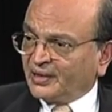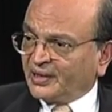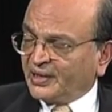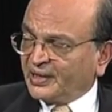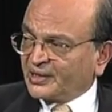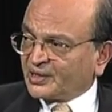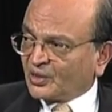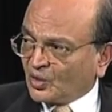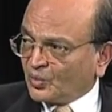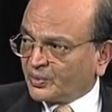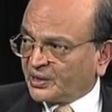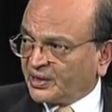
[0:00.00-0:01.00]
is
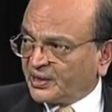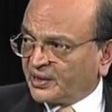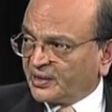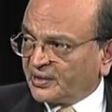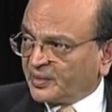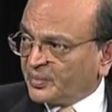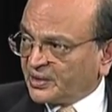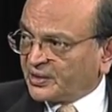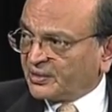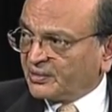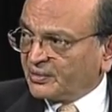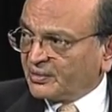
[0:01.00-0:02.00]
accommodated in the
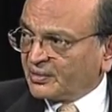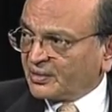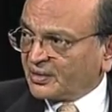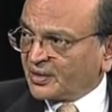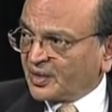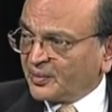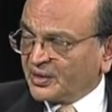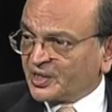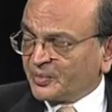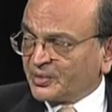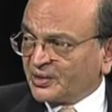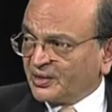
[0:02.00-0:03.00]
budget. Uh, I mean
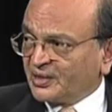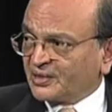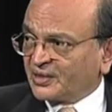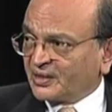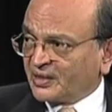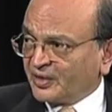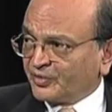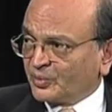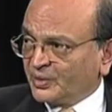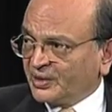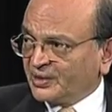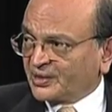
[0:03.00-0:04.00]
subsidies that have to
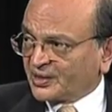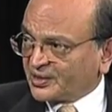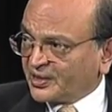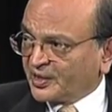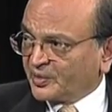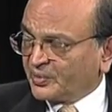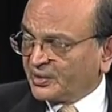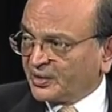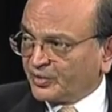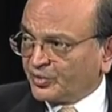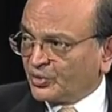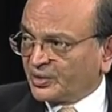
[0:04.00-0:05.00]
be sustainable
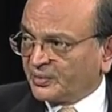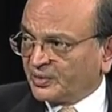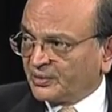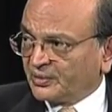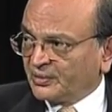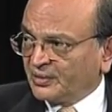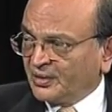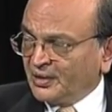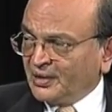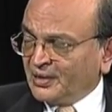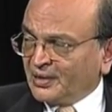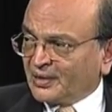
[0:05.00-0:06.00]
and affordable.
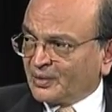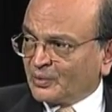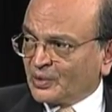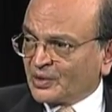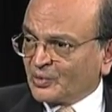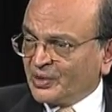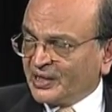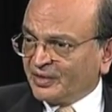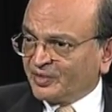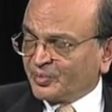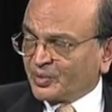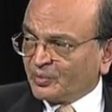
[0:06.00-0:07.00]
what we
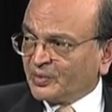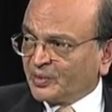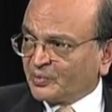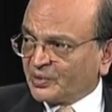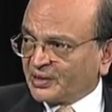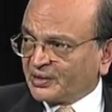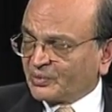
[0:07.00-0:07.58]
have a problem with